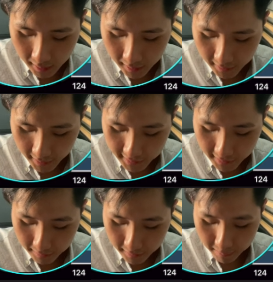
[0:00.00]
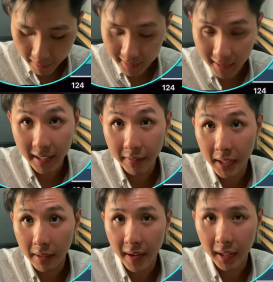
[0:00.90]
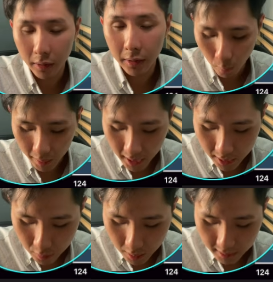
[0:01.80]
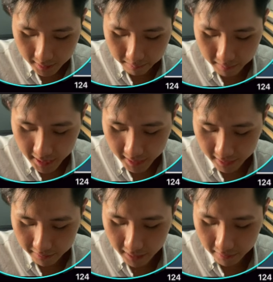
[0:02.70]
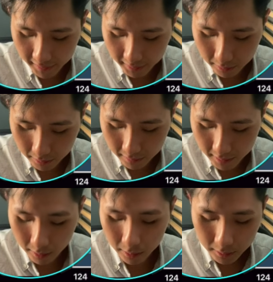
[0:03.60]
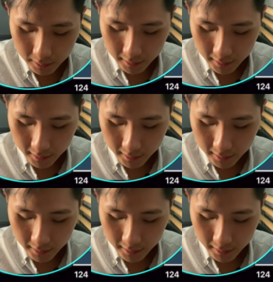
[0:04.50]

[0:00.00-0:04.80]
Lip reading: Let's say the max, I give it a value of 100, min, I give it a value of 0.